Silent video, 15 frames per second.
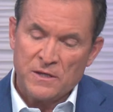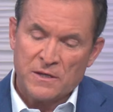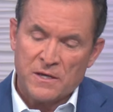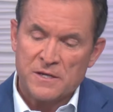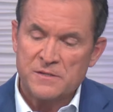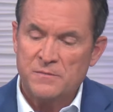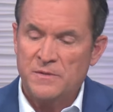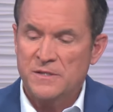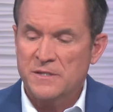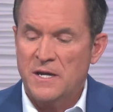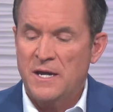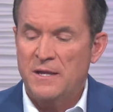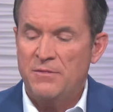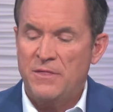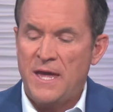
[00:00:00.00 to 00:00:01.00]
you can custom
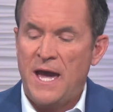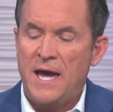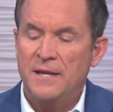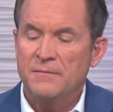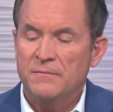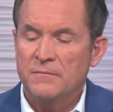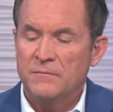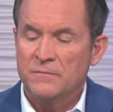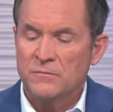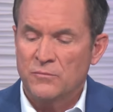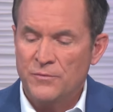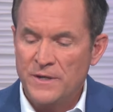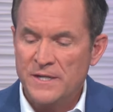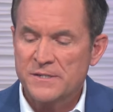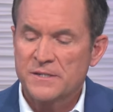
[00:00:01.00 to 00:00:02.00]
design that
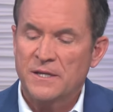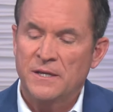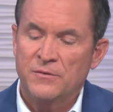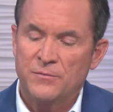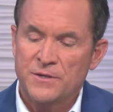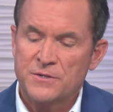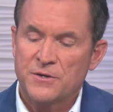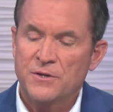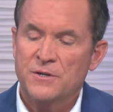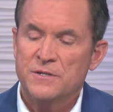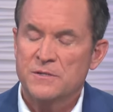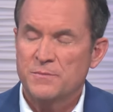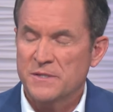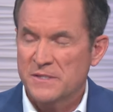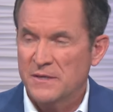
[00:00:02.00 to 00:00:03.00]
risk and
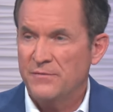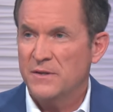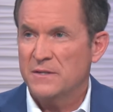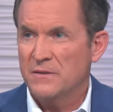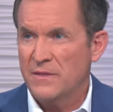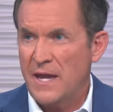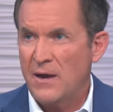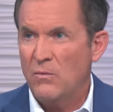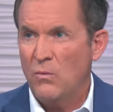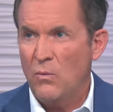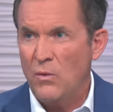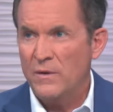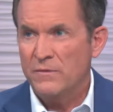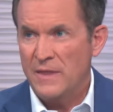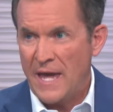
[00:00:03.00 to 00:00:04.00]
return specific to that what